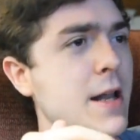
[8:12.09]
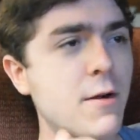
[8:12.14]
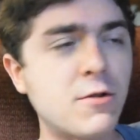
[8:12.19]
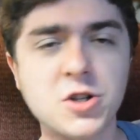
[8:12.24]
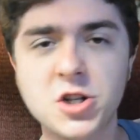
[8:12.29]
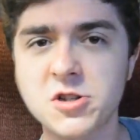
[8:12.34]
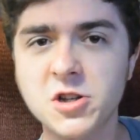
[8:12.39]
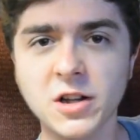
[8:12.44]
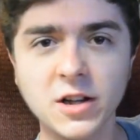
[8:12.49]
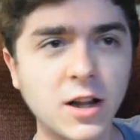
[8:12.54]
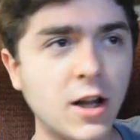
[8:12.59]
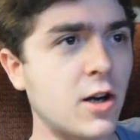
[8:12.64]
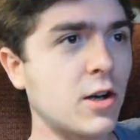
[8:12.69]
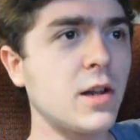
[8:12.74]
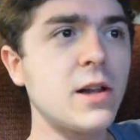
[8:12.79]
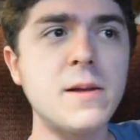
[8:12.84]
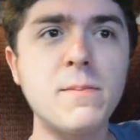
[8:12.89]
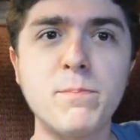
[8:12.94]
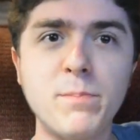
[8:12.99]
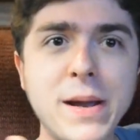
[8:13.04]
They were just
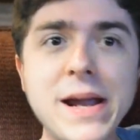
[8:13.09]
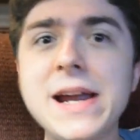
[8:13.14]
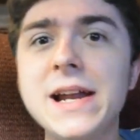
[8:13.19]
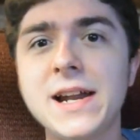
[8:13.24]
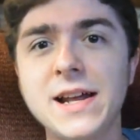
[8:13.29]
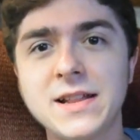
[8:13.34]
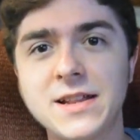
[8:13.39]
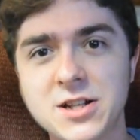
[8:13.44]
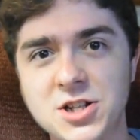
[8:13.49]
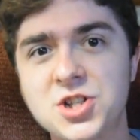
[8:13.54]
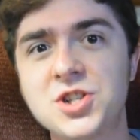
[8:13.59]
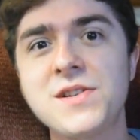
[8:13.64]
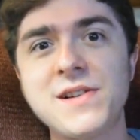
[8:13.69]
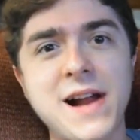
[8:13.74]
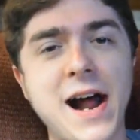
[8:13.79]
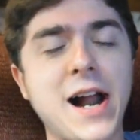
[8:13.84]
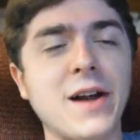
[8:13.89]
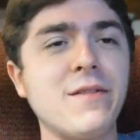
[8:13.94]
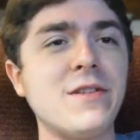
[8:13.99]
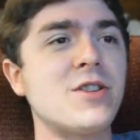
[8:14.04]
literally beating the
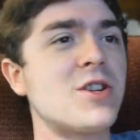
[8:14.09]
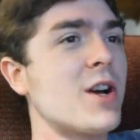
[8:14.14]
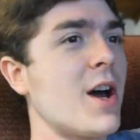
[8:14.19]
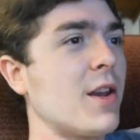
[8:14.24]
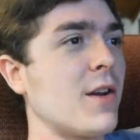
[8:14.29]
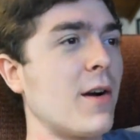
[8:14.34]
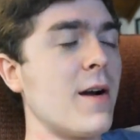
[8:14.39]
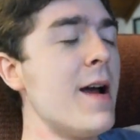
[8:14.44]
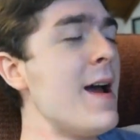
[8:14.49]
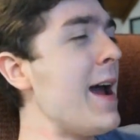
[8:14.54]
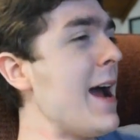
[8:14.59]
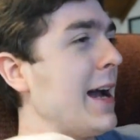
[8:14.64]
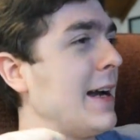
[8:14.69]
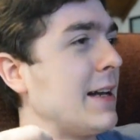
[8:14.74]
shit out of each other.